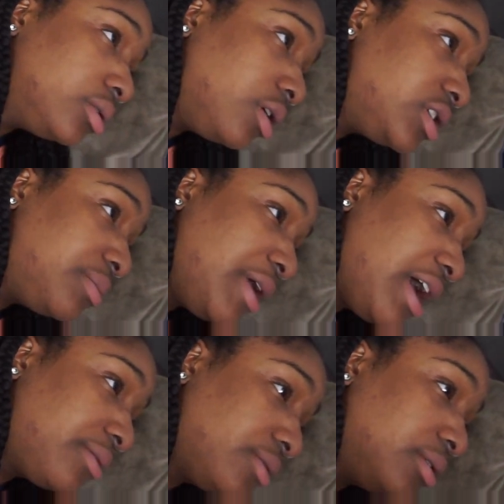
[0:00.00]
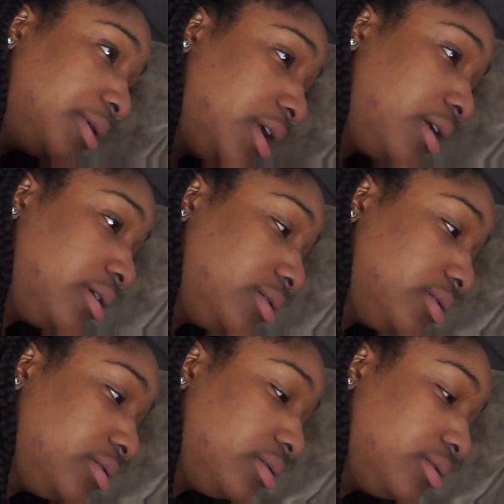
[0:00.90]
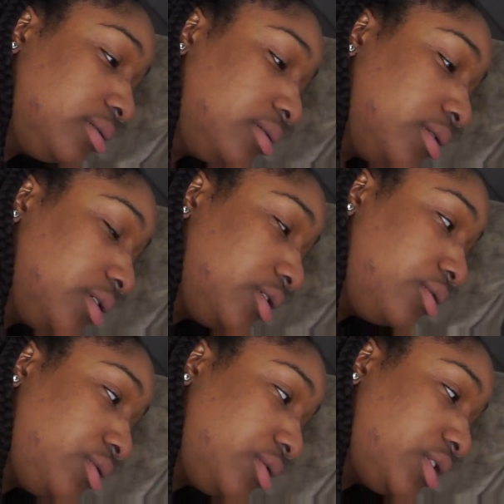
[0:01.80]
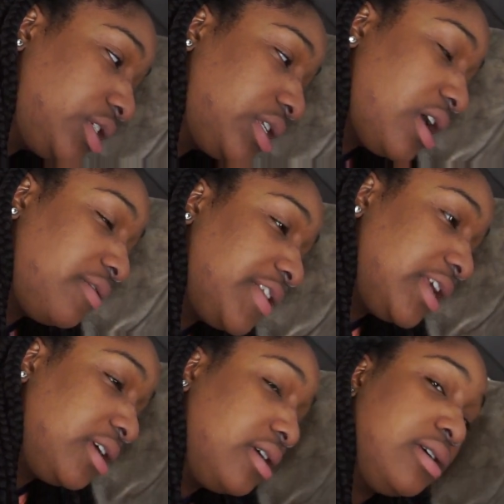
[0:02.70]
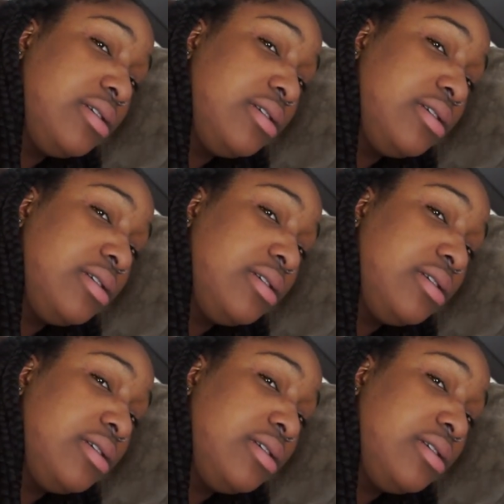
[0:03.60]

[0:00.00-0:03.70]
Go to the bathroom, huh? You do it yourself, then.